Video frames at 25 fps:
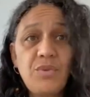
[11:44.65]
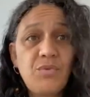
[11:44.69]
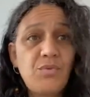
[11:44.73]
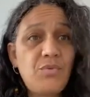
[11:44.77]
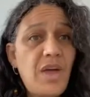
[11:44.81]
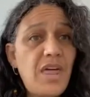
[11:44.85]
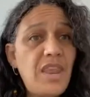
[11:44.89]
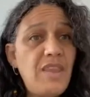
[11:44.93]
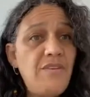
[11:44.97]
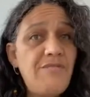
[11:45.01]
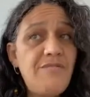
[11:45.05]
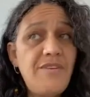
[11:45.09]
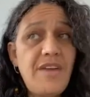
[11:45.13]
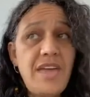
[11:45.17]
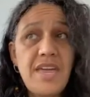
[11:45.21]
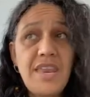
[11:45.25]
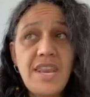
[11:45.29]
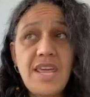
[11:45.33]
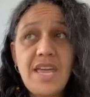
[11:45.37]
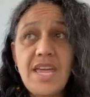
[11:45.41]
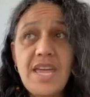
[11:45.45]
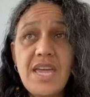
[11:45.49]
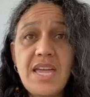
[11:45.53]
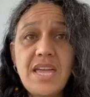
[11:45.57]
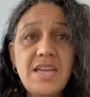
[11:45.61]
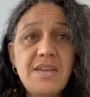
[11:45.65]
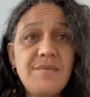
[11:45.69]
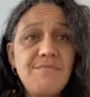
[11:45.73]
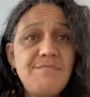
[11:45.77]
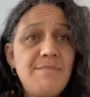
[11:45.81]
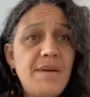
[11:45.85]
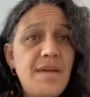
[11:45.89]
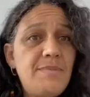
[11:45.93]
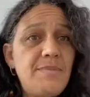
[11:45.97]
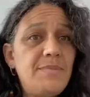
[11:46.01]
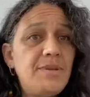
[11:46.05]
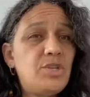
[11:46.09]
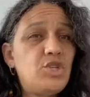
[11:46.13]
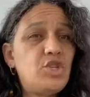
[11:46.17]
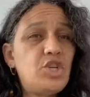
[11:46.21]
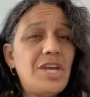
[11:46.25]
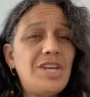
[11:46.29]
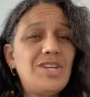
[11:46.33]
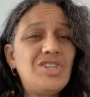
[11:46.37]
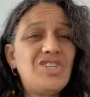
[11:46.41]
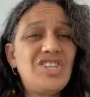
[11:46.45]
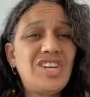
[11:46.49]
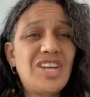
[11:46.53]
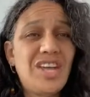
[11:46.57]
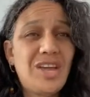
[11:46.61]
renovating, maybe
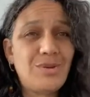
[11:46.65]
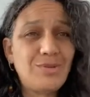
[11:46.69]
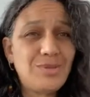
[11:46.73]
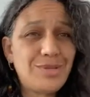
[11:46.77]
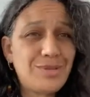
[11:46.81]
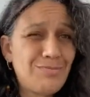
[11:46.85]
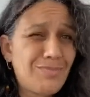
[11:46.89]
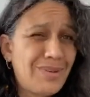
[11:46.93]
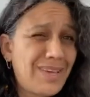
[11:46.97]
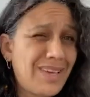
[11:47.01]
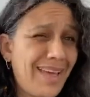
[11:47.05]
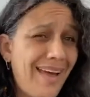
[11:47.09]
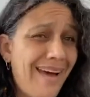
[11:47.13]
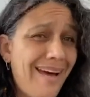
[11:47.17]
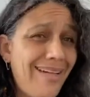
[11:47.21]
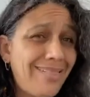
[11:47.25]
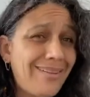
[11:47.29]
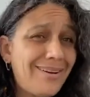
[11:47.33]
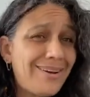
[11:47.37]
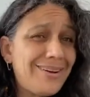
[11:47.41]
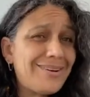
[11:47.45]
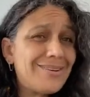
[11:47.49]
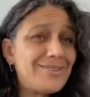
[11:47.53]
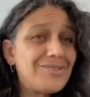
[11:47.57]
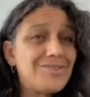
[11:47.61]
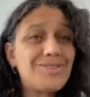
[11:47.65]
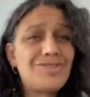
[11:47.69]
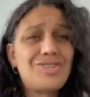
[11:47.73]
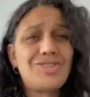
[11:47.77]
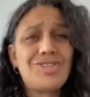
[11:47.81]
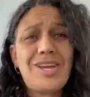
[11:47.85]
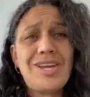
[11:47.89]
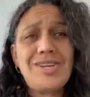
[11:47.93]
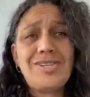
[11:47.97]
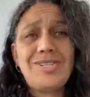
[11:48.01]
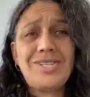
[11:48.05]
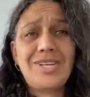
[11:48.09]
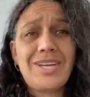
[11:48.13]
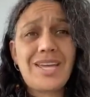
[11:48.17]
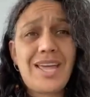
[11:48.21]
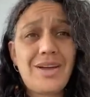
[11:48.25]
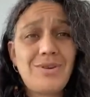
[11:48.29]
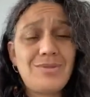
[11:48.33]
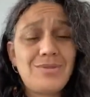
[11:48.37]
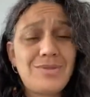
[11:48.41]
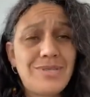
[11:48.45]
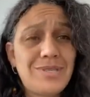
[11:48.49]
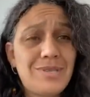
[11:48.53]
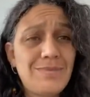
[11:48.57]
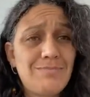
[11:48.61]
changing out some colors, changing
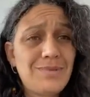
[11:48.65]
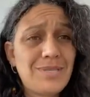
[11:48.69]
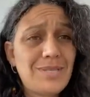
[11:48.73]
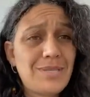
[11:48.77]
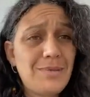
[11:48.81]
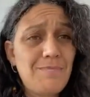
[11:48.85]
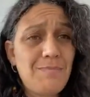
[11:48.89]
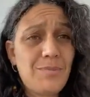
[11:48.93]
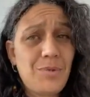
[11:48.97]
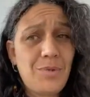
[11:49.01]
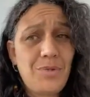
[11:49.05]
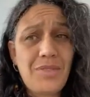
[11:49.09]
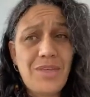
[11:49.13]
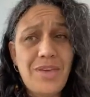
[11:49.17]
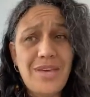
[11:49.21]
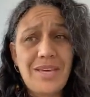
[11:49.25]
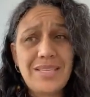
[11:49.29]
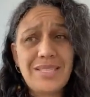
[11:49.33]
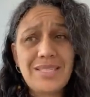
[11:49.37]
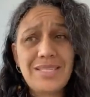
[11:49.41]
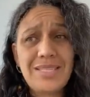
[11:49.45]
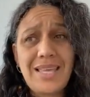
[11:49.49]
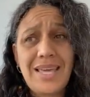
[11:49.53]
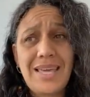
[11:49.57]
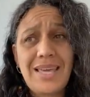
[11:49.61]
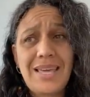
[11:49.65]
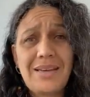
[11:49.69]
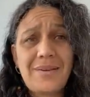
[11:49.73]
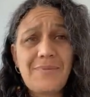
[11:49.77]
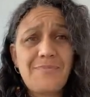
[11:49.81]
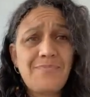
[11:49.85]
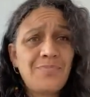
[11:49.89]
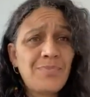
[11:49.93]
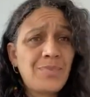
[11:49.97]
out some simple things like